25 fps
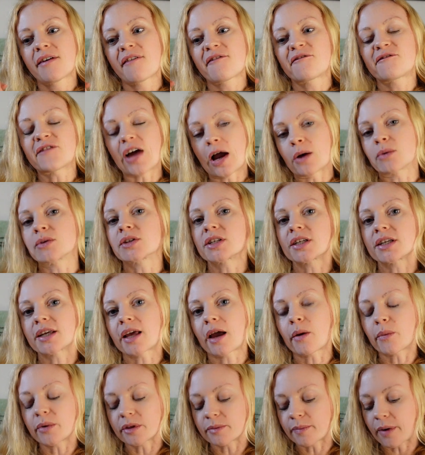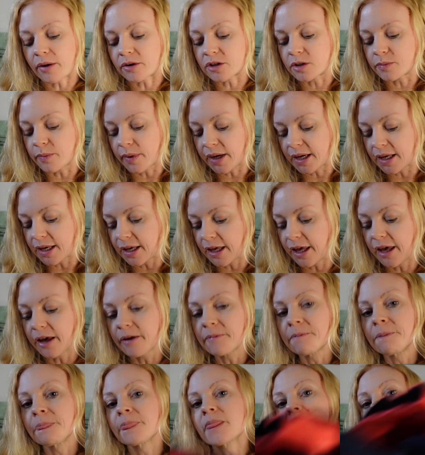found it yet with mountain biking
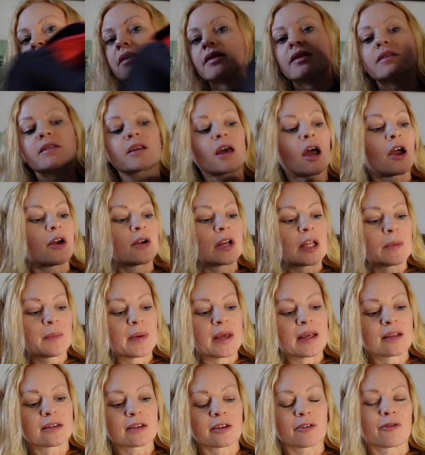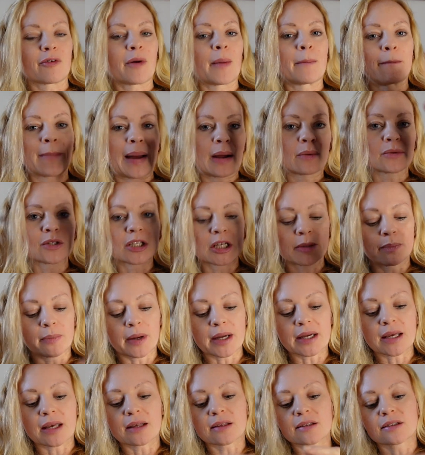gear. This is the only piece of mountain
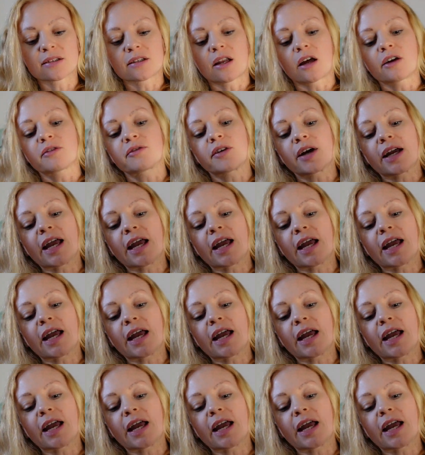biking stuff I